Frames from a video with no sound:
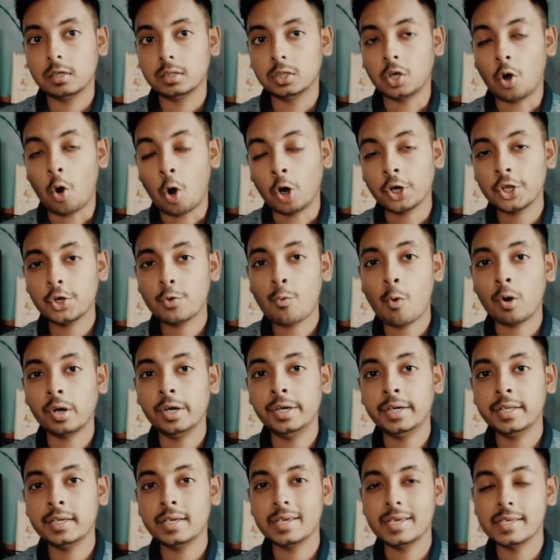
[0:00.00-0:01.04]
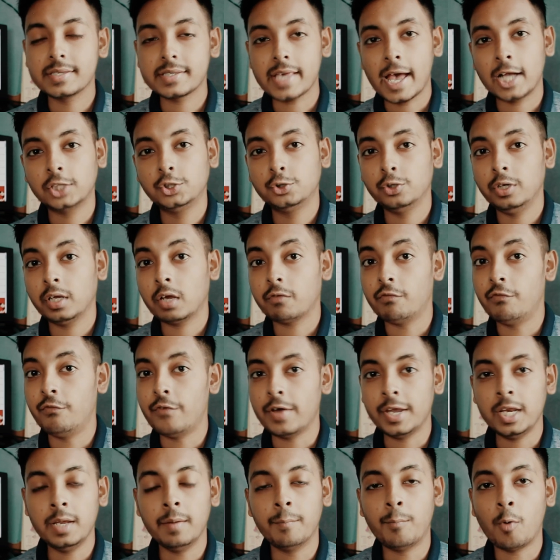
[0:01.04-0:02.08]
the audio quality is actually
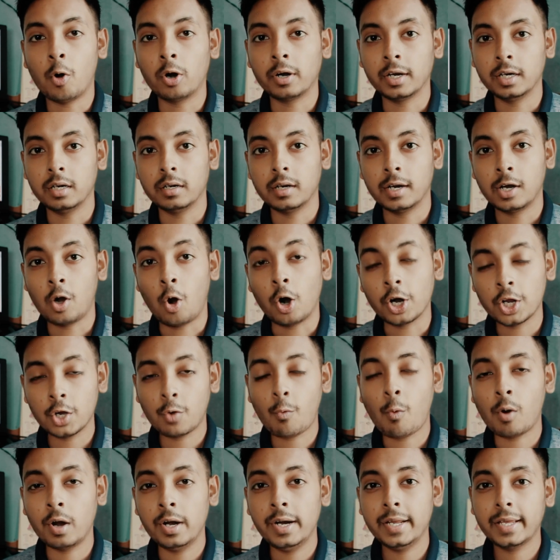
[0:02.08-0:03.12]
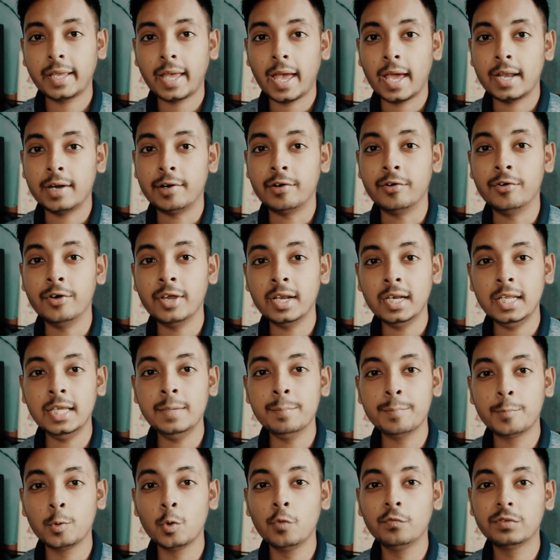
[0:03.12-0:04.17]
very important, and audio quality can really
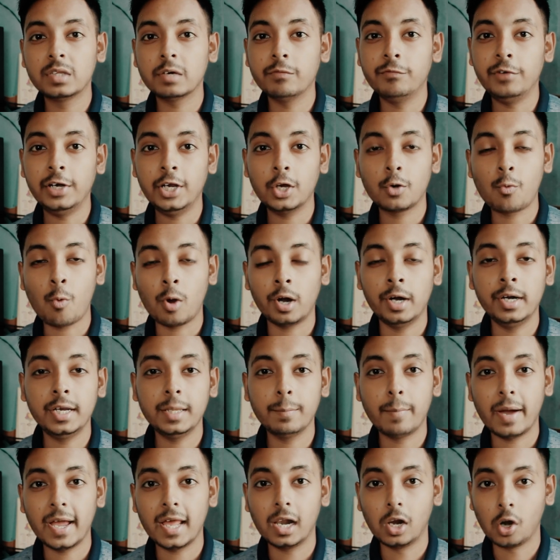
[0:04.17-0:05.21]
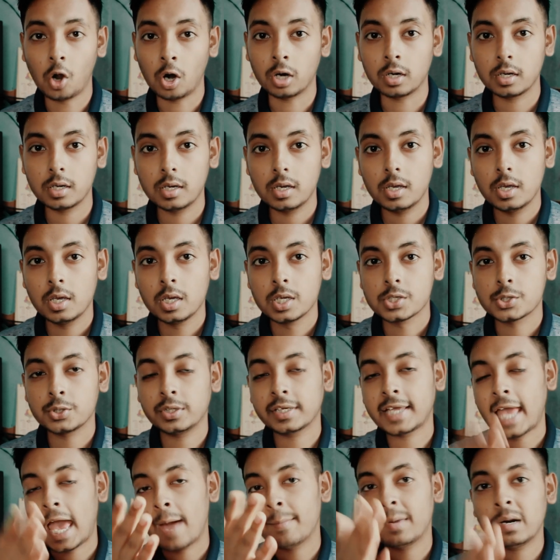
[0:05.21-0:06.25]
improve the video quality by a lot. So
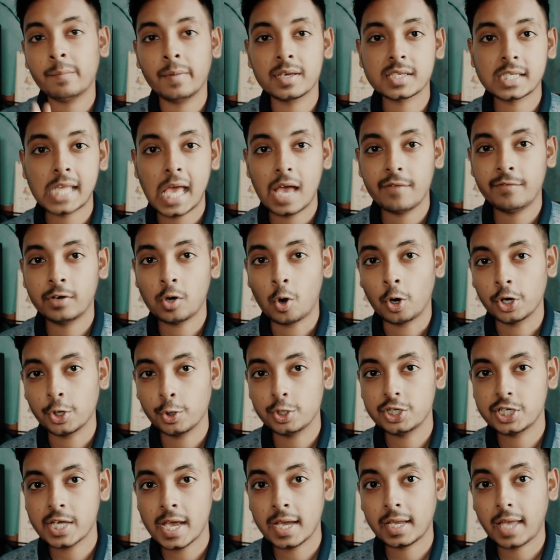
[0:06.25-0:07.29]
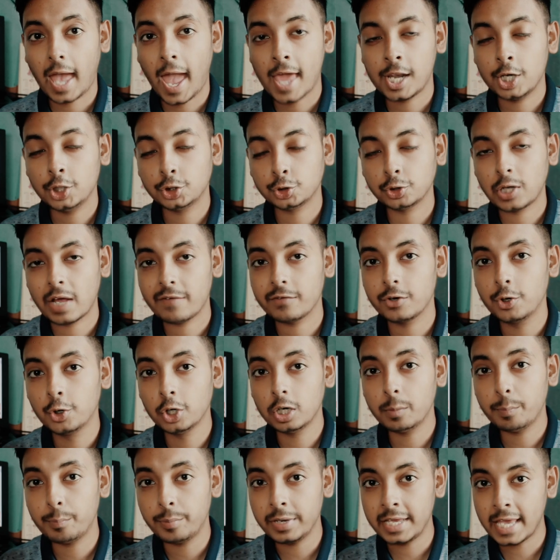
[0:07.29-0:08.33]
the camera must have an audio jack, and it should have
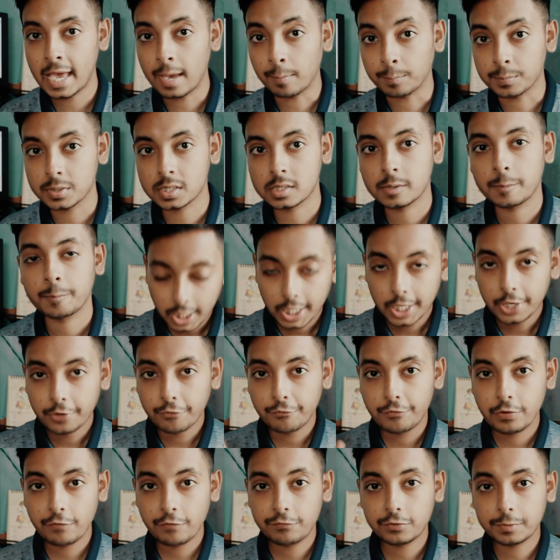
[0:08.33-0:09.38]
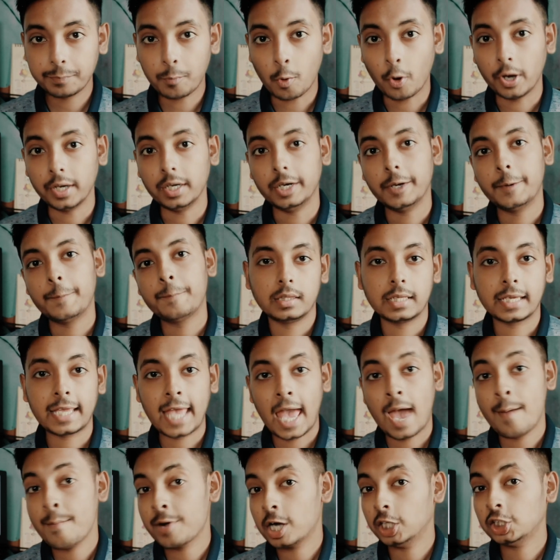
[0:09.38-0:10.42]
good preamps. Fifth point, the
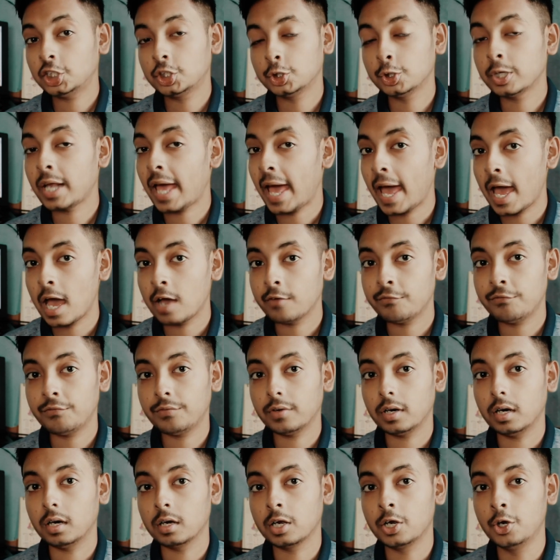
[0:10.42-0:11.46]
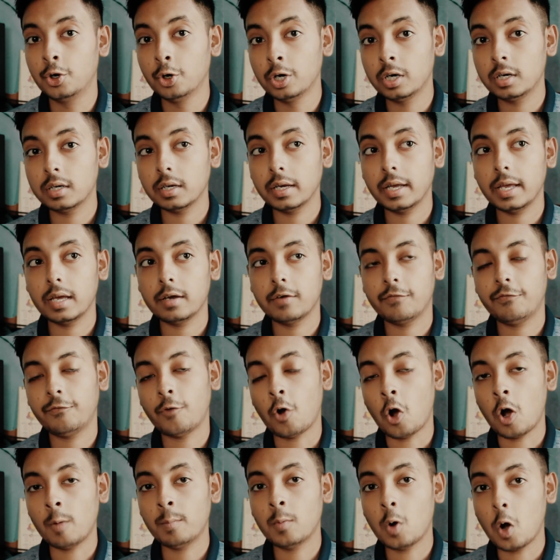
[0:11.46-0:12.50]
camera should have a good
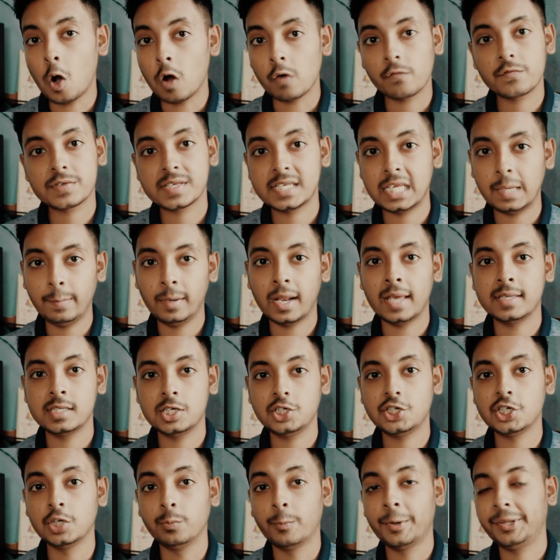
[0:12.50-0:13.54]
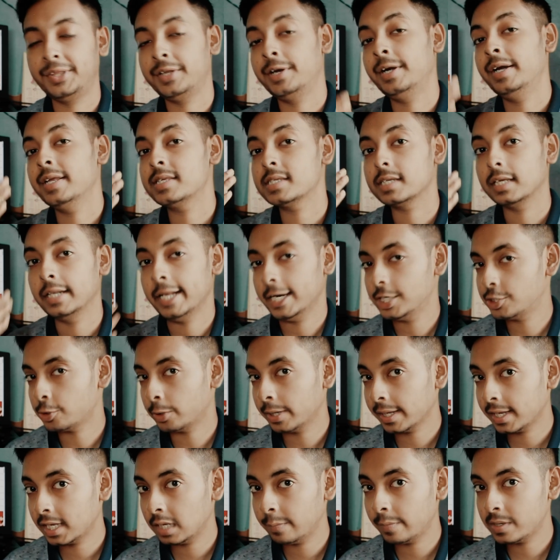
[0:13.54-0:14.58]
form of stabilization, whether it is
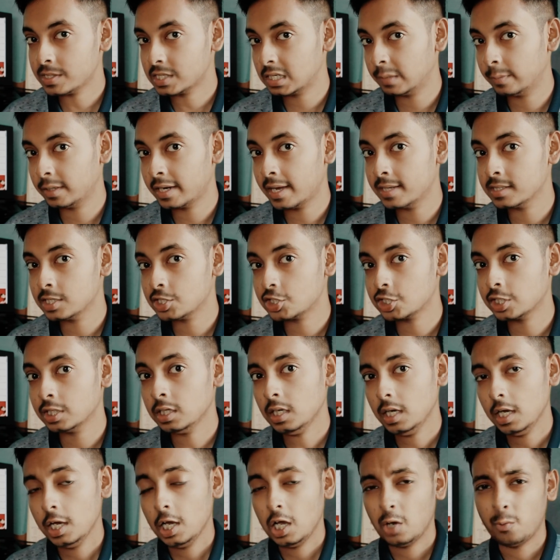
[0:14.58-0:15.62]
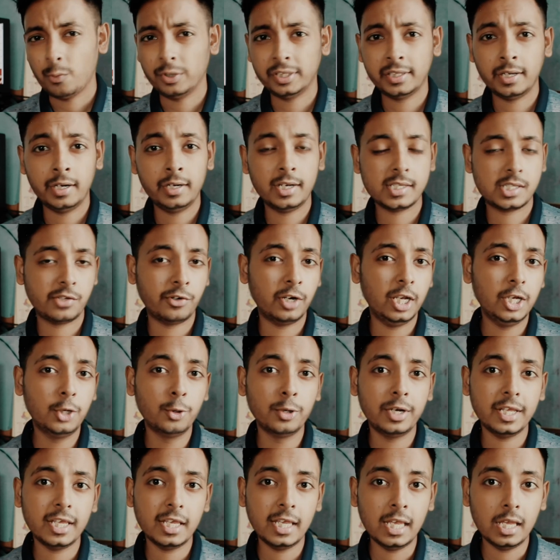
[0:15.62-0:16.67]
electronic image stabilization, whether it is really
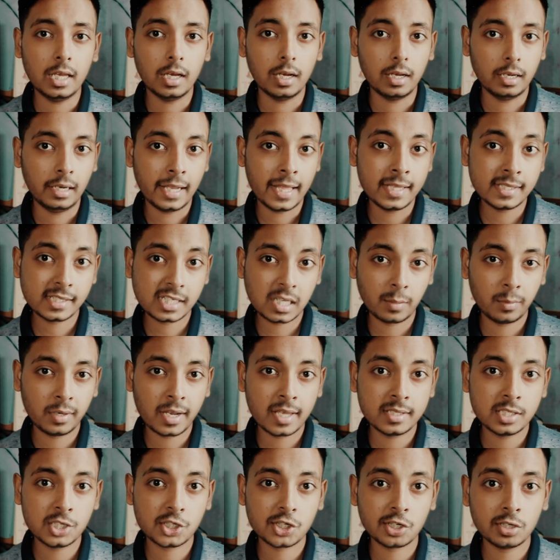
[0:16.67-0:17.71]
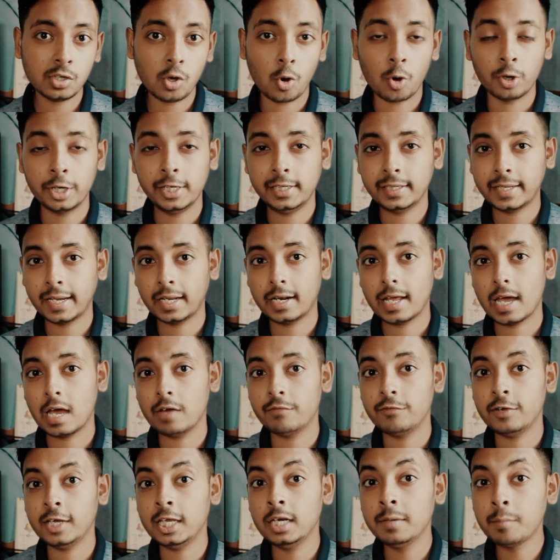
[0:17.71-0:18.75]
good lens stabilization, or it can
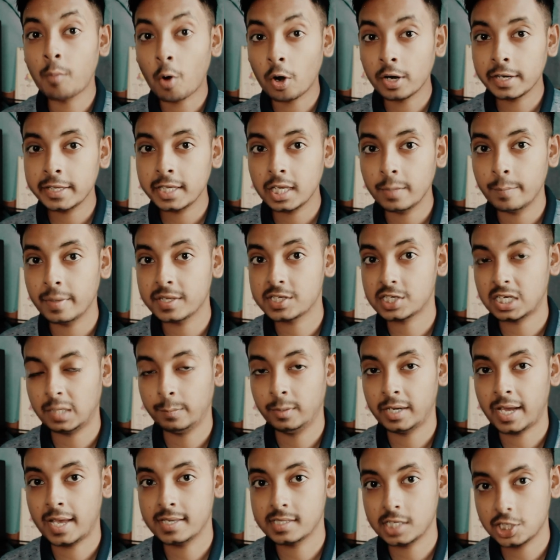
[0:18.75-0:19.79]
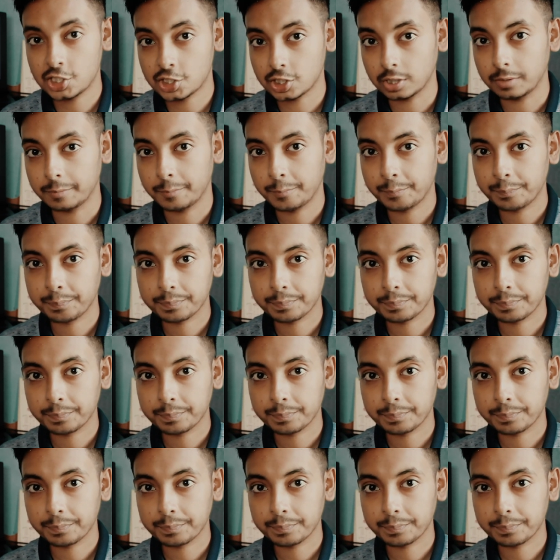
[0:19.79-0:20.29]
have in-body image stabilization.